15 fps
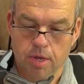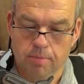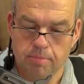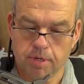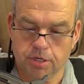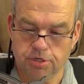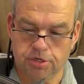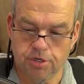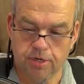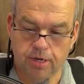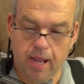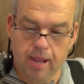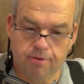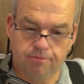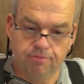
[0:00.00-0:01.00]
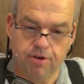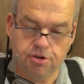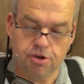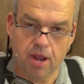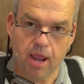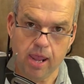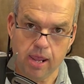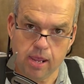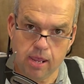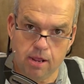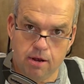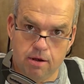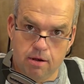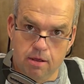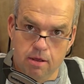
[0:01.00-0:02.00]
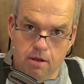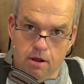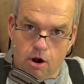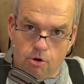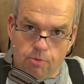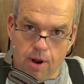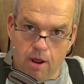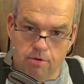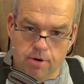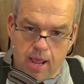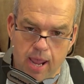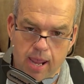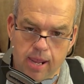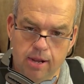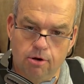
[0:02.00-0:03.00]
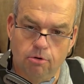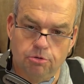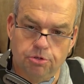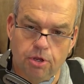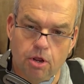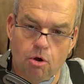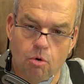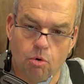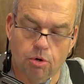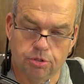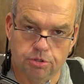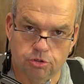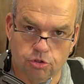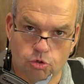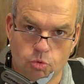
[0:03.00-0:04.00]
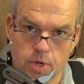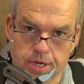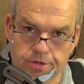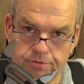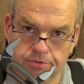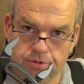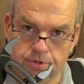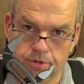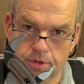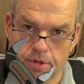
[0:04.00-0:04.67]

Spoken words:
because you can't fit your hand around the handles in order to squeeze the